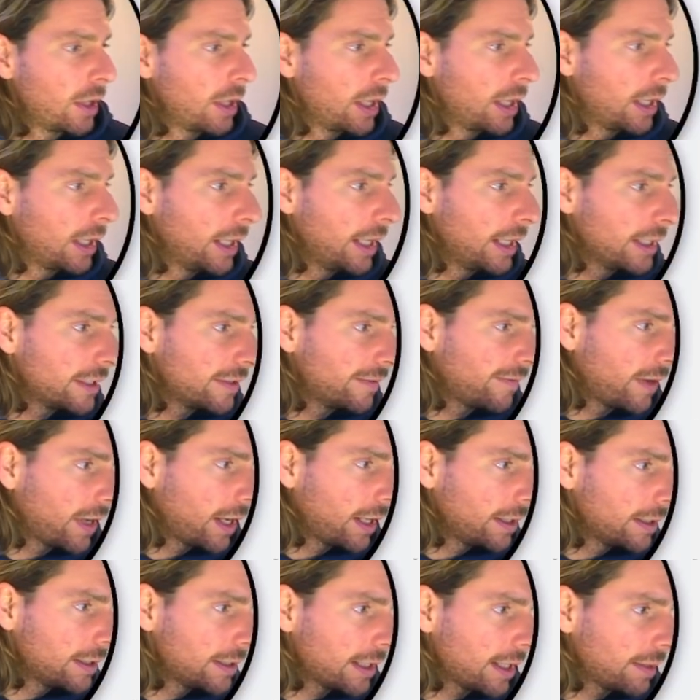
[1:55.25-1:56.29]
Let's
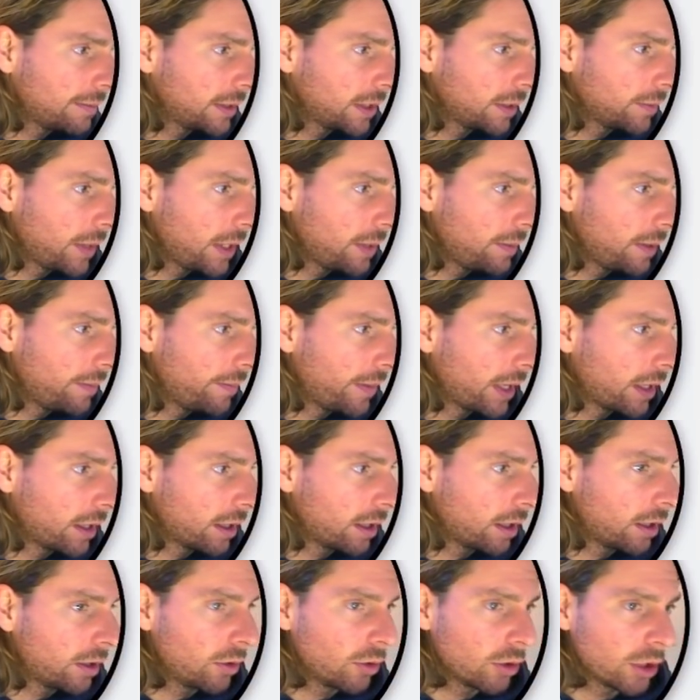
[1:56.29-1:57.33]
find something maybe better
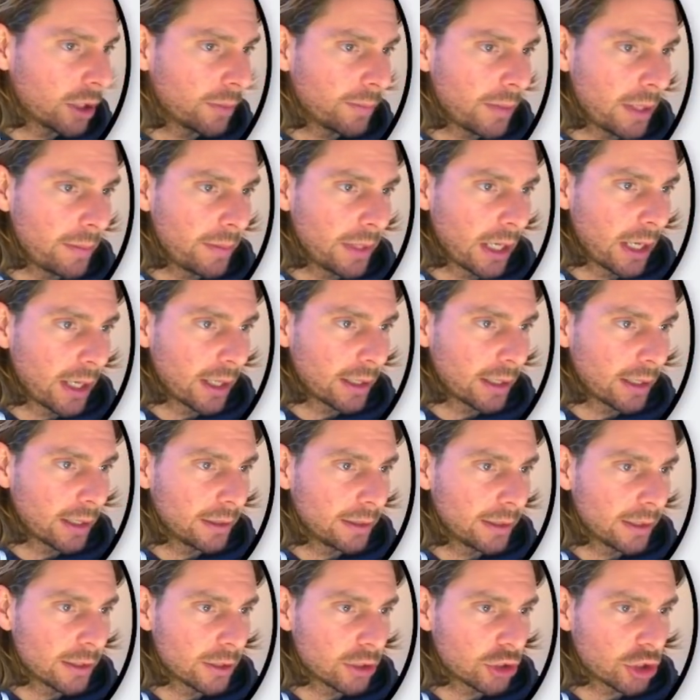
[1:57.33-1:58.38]
looking, maybe like
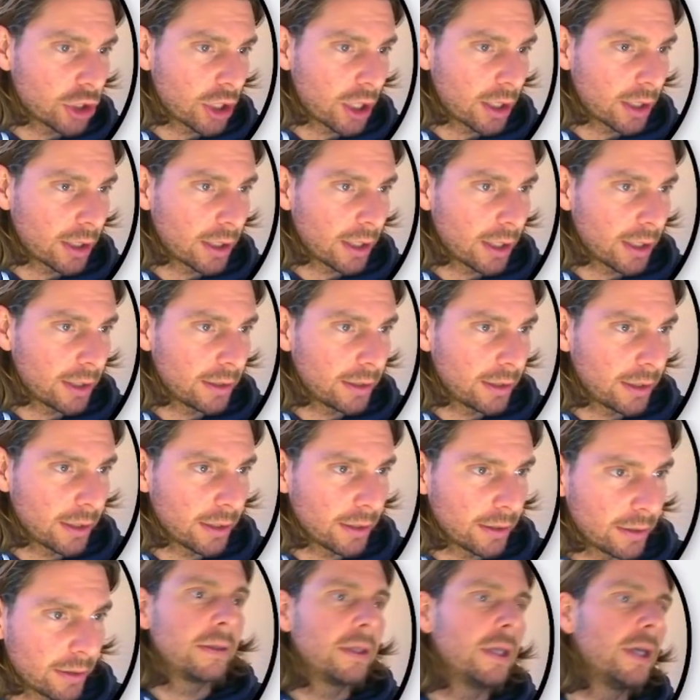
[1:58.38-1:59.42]
this shark right here.
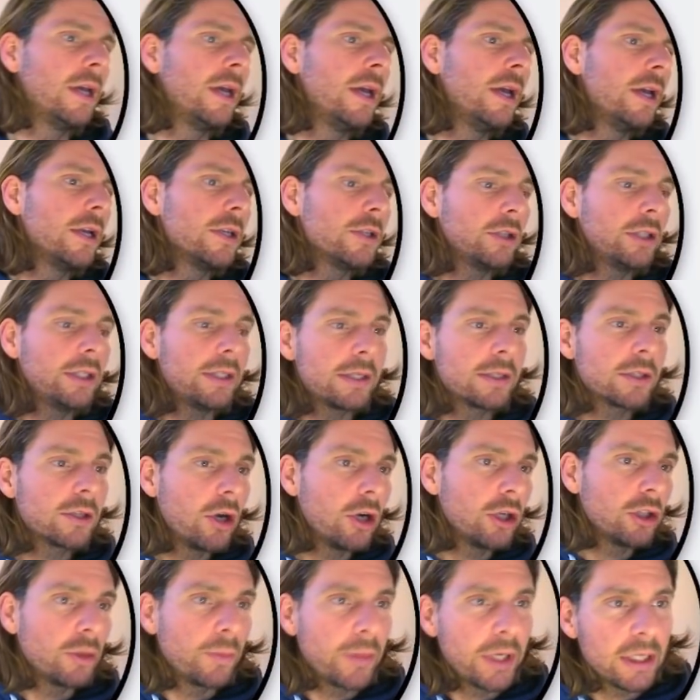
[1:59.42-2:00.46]
So this is
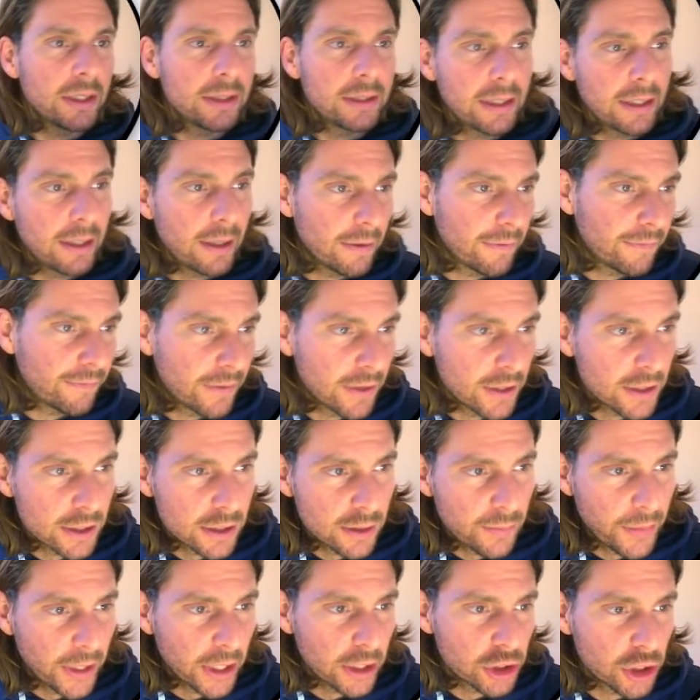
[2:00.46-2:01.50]
going to be the first
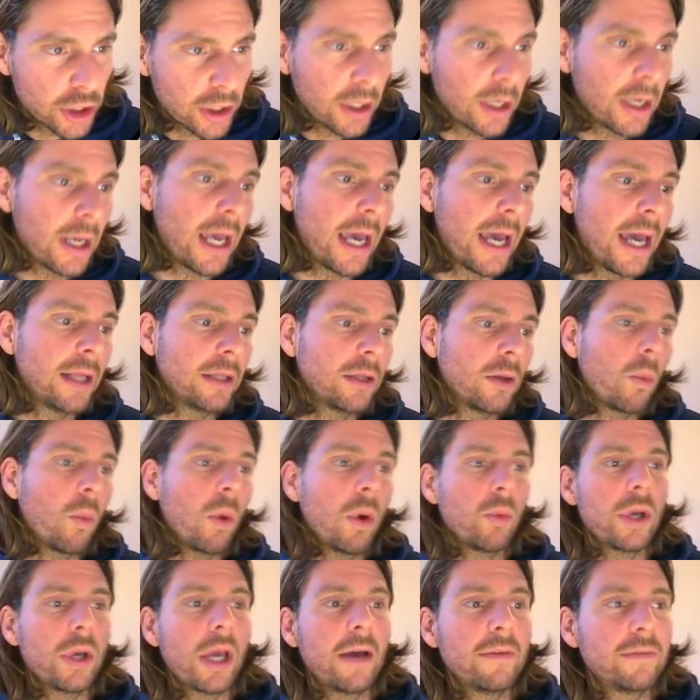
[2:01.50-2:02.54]
picture, and what
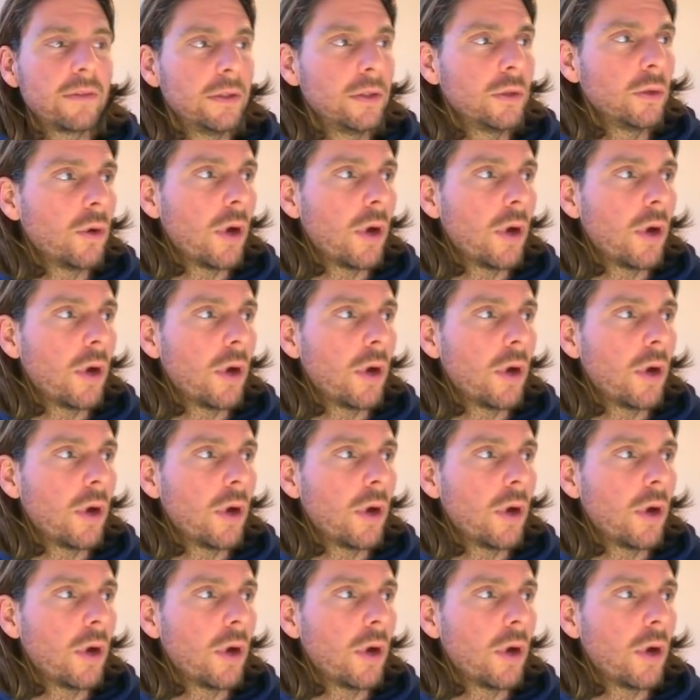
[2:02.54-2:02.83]
we have to do